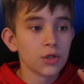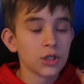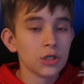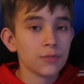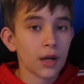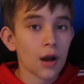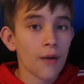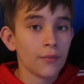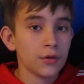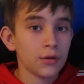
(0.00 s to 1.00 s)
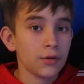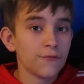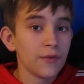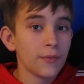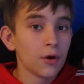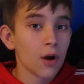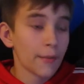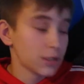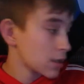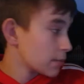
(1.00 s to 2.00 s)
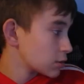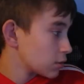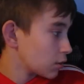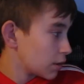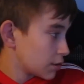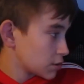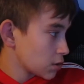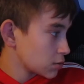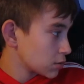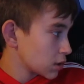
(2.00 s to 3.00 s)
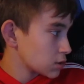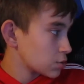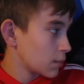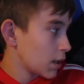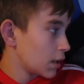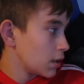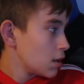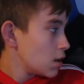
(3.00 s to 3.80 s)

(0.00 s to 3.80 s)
is my common female common snapping turtle, and it's also next to my